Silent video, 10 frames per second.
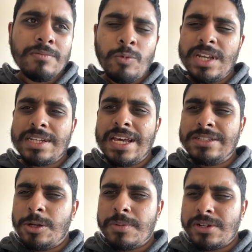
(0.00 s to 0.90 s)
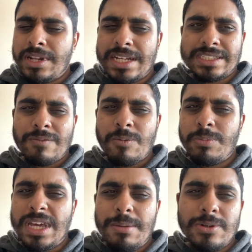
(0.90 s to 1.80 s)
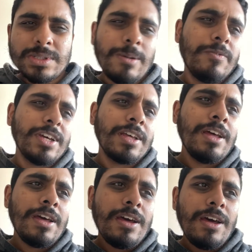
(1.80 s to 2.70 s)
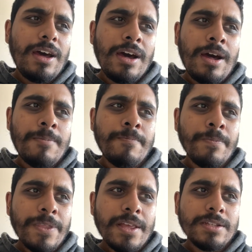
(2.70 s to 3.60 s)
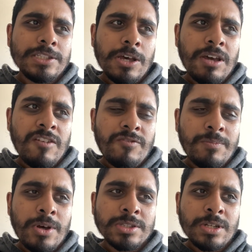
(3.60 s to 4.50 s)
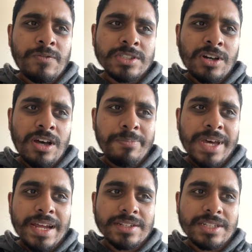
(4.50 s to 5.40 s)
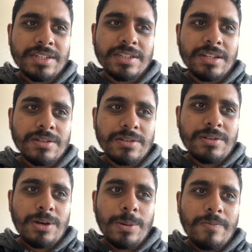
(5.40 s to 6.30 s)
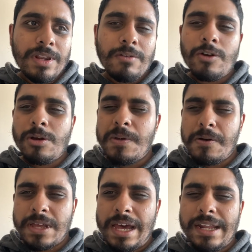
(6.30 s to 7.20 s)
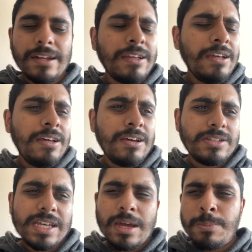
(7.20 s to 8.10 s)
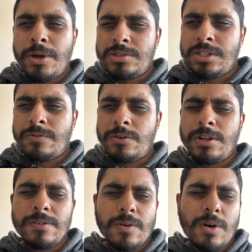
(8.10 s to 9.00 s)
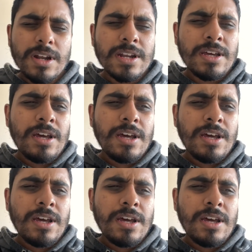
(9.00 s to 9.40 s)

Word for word: Weekdays open from like 7 p.m. or something. Um, so if the post office can't package it, then hopefully Royal Mail can, because I can post it through either one.